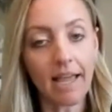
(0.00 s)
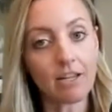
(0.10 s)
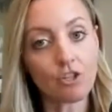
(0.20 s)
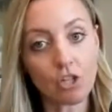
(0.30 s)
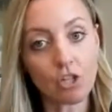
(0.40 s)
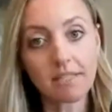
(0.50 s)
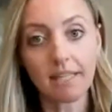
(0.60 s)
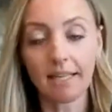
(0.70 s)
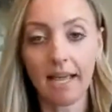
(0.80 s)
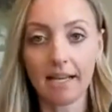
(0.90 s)
a
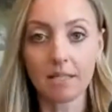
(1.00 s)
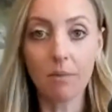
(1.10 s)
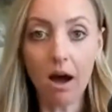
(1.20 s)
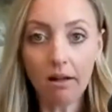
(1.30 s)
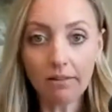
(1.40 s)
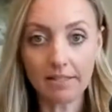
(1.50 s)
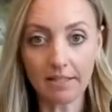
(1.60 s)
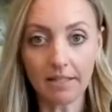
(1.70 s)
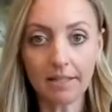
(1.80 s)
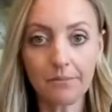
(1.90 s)
just-in-case
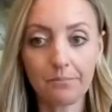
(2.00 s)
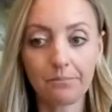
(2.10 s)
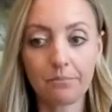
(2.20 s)
policy,